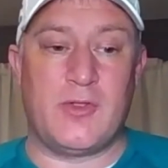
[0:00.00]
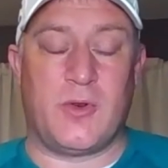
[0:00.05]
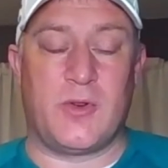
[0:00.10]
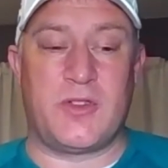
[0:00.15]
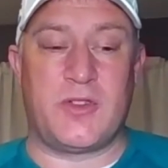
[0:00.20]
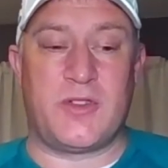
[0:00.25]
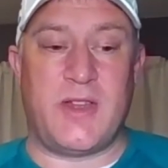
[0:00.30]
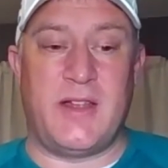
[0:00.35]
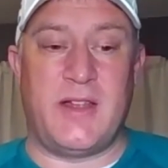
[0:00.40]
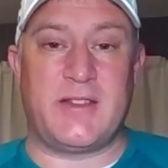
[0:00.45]

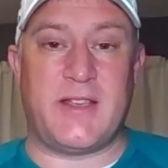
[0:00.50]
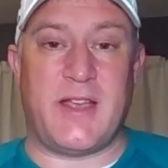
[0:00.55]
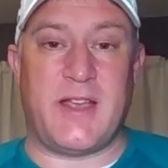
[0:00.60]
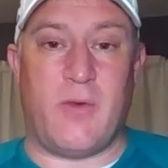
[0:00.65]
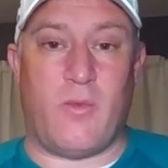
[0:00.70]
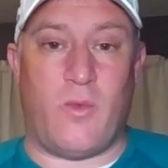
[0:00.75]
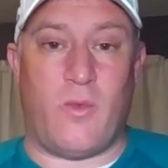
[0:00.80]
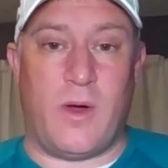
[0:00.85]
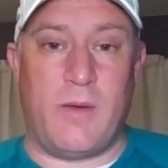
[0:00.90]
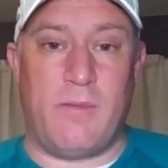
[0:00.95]
Georgia State's
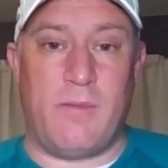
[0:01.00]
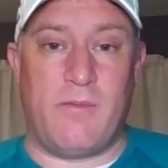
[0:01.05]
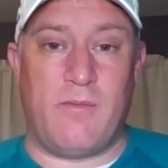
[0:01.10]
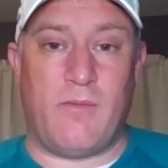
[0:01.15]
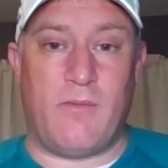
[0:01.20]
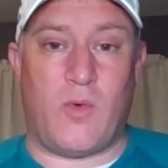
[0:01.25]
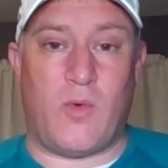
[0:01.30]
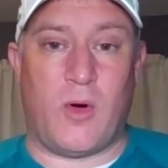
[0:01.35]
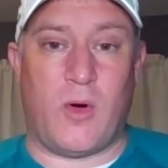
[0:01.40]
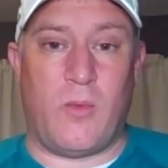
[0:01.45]
got one
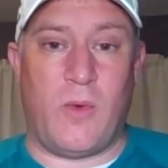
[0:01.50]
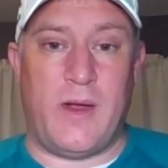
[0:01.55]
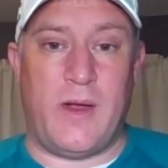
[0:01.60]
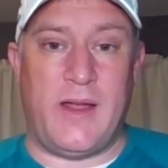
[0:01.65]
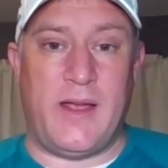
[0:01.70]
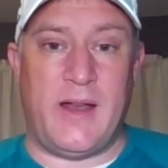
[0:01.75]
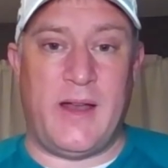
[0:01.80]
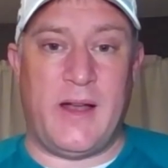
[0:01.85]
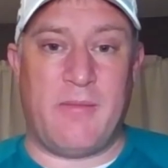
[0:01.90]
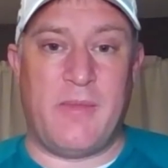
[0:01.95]
more
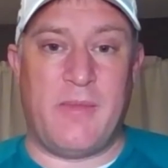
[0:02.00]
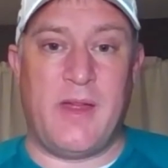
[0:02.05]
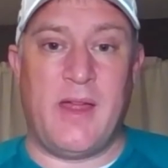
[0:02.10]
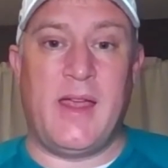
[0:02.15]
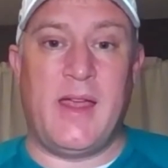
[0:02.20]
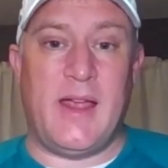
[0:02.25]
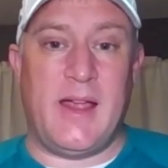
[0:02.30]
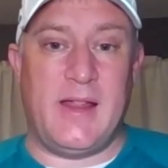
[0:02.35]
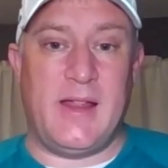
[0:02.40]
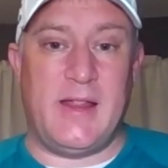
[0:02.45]
win in them,
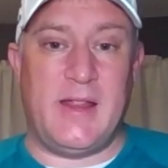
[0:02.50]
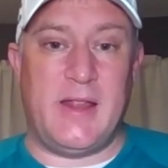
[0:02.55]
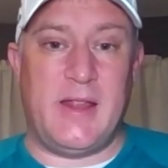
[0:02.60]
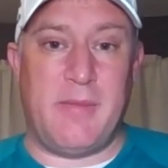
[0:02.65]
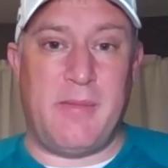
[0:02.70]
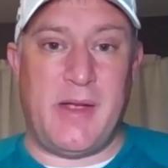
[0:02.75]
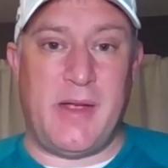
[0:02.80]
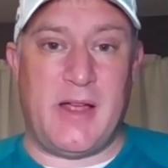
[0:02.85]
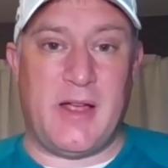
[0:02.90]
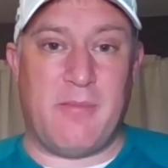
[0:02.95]
and then
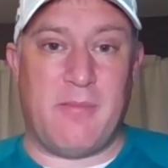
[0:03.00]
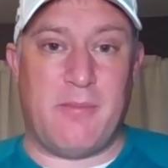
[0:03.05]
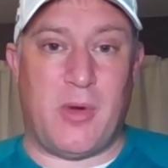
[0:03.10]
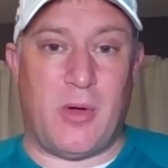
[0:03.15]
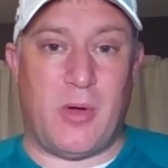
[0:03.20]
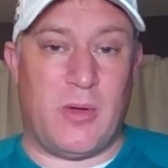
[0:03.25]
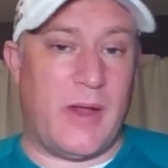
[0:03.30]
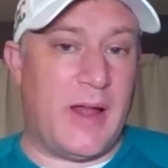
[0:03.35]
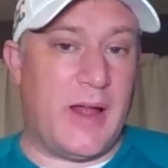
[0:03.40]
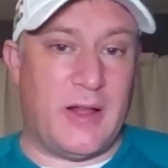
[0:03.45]
they become
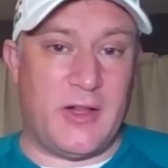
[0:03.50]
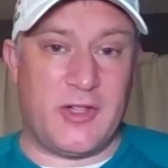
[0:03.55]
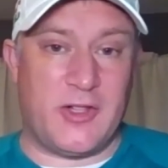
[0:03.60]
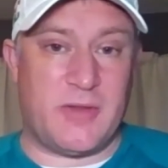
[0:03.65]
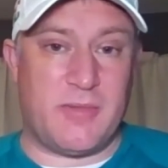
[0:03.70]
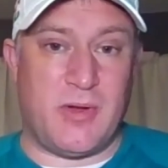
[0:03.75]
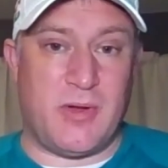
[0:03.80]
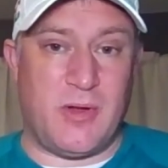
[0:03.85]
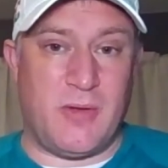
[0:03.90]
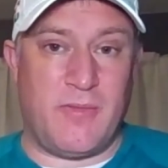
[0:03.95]
bowl
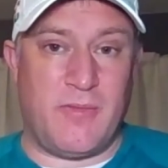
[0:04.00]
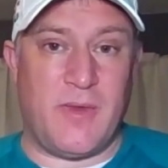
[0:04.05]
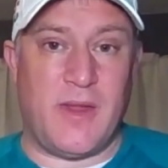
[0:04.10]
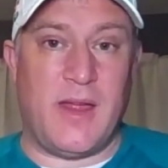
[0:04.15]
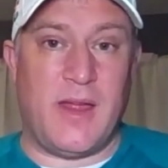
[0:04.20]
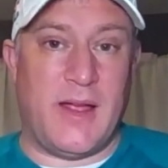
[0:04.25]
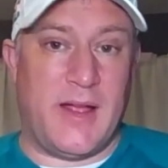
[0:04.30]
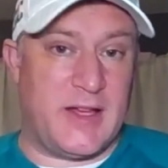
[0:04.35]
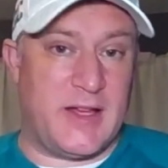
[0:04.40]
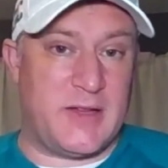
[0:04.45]
eligible.
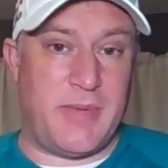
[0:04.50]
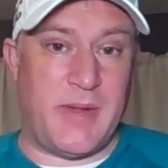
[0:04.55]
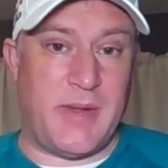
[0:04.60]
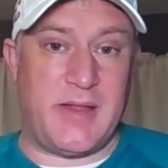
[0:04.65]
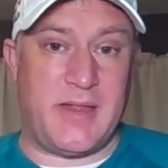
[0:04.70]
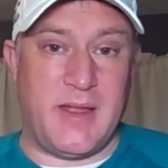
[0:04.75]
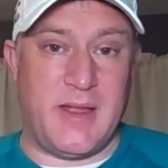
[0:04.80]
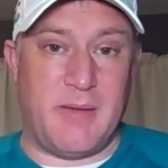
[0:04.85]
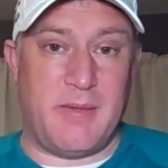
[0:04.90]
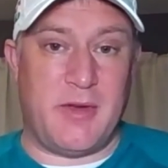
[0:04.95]

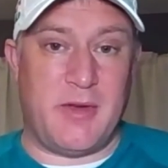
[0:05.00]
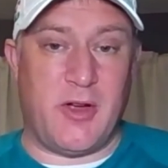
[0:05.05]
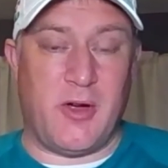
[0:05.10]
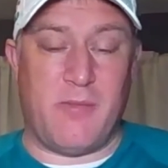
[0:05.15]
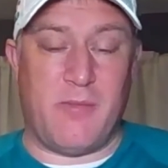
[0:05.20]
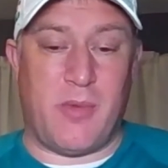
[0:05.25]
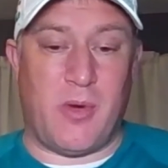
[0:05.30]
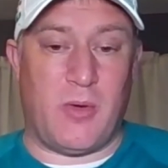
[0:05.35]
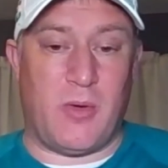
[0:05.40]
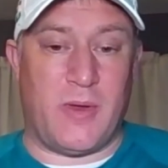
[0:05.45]
Expect them to
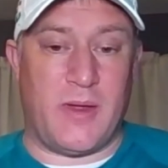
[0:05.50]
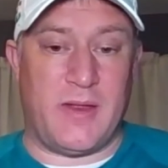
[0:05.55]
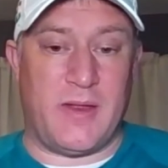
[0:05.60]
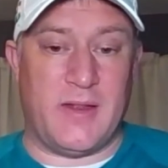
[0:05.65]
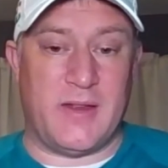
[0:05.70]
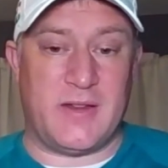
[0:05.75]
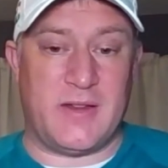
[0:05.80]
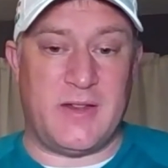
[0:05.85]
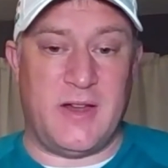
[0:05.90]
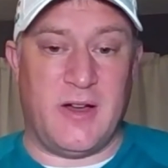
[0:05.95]
go bowling
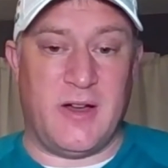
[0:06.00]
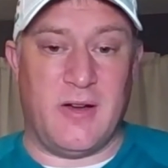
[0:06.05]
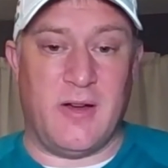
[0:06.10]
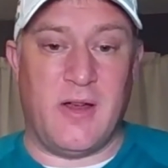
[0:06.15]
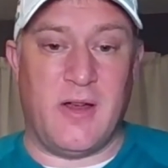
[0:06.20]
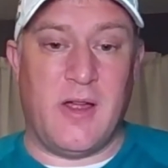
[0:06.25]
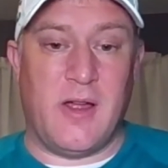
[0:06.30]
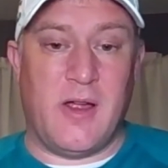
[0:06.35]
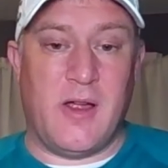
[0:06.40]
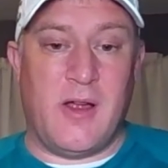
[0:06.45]
this
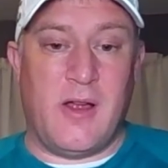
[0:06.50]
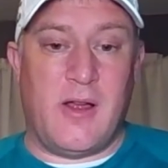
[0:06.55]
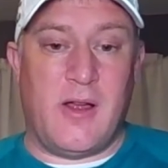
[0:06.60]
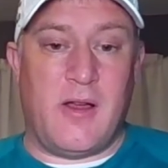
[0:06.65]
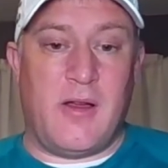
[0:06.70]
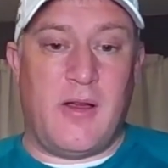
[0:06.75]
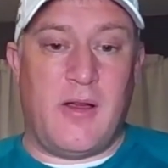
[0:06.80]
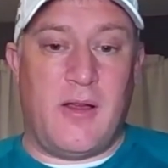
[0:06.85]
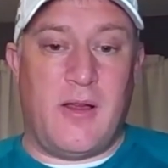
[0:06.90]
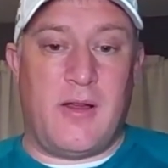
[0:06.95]
year.
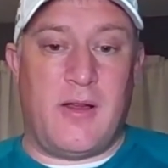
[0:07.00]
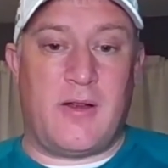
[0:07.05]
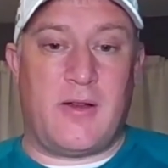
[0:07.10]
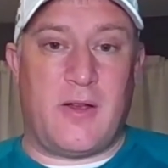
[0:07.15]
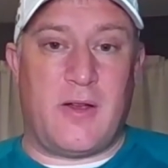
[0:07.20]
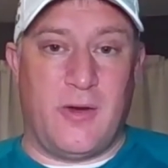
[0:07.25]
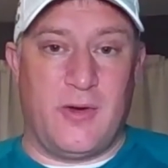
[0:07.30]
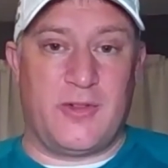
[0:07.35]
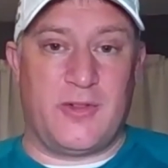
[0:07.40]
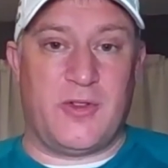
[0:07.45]

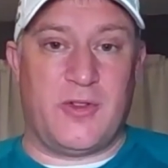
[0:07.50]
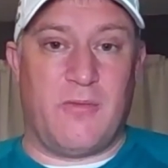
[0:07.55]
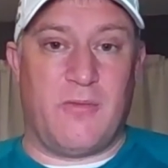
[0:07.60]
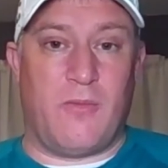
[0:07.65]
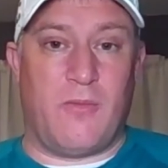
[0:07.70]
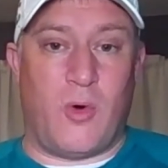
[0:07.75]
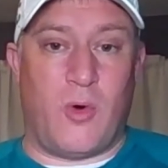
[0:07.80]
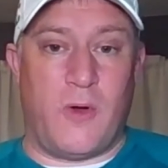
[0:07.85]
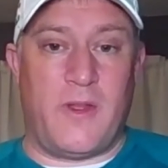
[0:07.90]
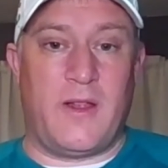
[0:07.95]
Coastal
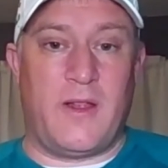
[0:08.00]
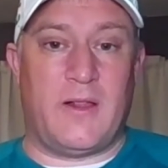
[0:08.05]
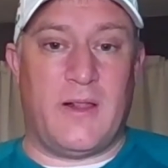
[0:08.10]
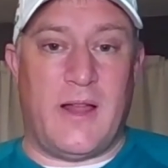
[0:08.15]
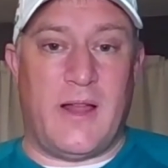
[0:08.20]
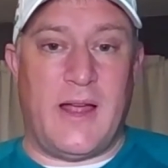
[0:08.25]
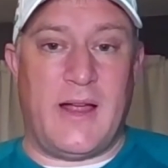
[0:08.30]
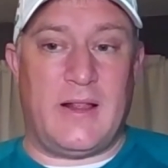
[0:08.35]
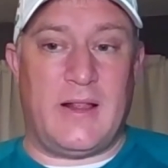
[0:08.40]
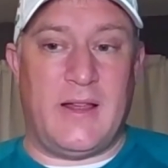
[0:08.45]
more than
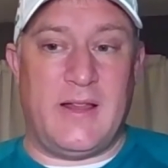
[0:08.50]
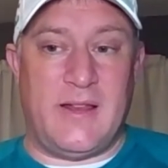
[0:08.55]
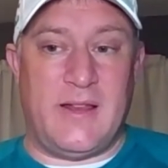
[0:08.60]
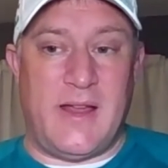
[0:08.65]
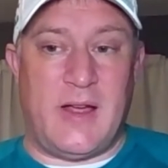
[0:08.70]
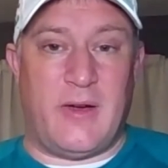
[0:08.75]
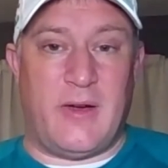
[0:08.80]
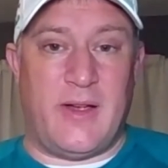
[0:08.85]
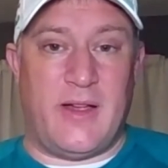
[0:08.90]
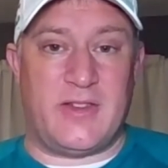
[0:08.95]
likely
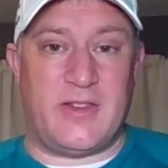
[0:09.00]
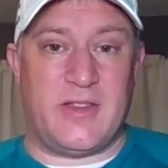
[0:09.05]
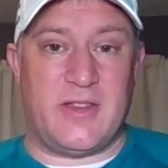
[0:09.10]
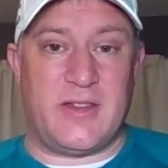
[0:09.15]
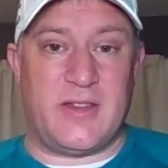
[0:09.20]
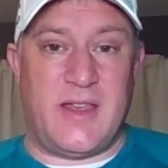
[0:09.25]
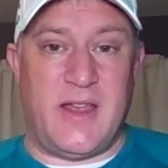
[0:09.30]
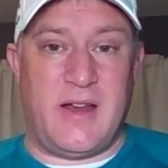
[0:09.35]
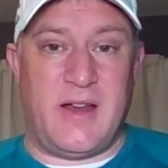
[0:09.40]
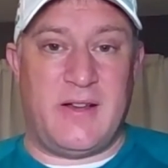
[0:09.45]
now has
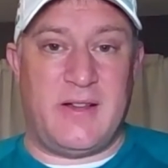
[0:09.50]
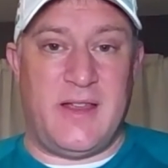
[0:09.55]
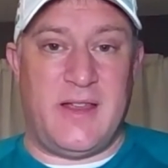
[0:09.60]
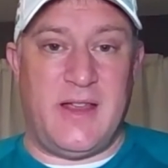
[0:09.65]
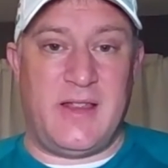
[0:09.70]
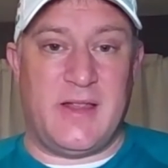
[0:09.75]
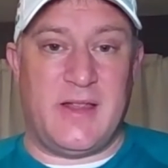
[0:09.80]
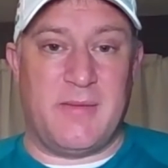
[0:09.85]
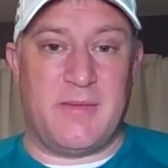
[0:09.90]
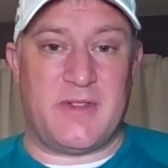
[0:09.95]
just
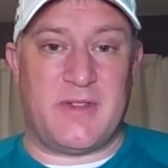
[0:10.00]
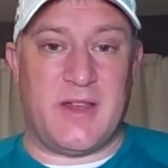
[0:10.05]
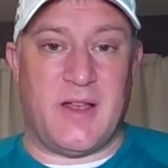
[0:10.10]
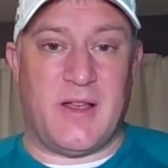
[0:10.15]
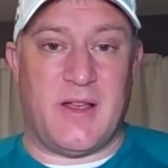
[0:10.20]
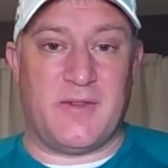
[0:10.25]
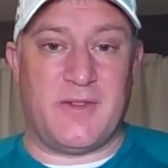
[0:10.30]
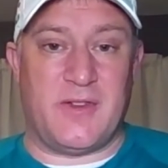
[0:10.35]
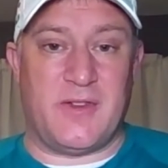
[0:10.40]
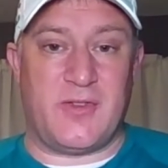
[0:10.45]
guaranteed
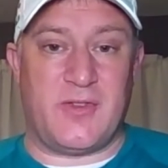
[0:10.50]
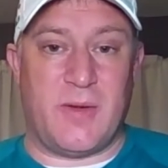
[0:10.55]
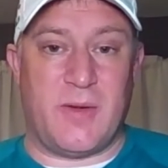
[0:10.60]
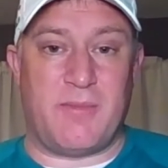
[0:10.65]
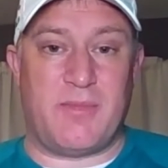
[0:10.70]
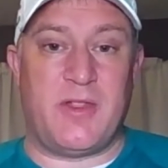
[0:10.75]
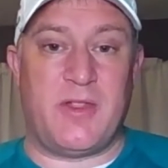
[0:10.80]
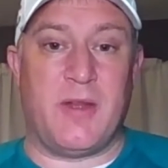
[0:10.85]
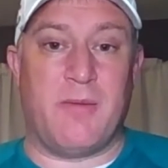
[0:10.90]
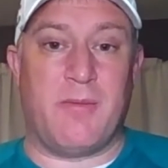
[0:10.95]
themselves a
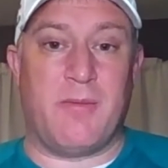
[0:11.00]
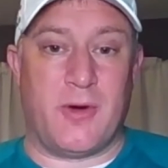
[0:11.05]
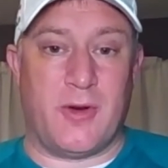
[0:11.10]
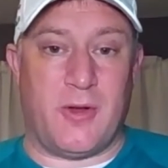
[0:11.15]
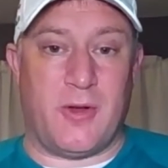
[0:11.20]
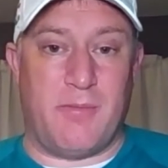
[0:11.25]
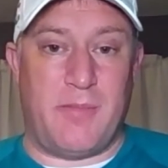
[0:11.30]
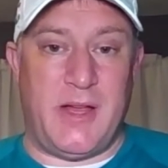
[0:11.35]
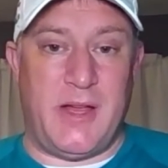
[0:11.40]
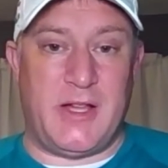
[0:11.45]
trip to the
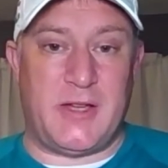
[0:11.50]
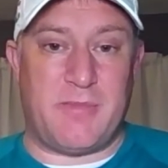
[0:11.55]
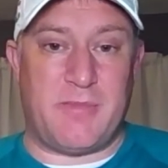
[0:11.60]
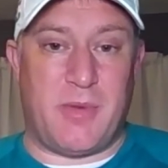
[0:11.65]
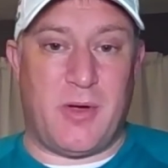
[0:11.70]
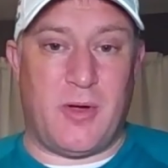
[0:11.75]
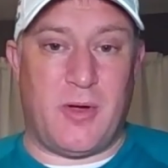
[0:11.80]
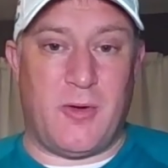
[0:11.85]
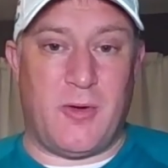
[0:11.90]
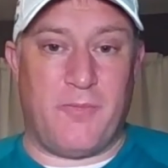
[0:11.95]
Myrtle Beach
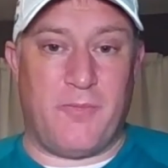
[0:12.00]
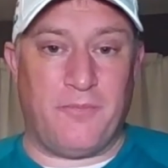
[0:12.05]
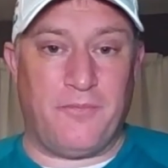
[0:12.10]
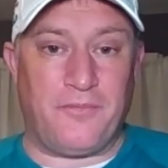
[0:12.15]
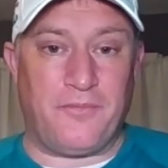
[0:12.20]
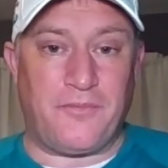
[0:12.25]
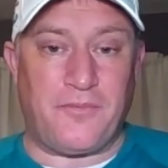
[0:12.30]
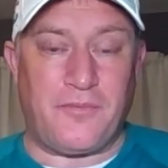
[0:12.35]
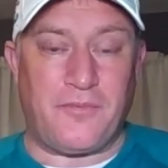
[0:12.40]
Bowl,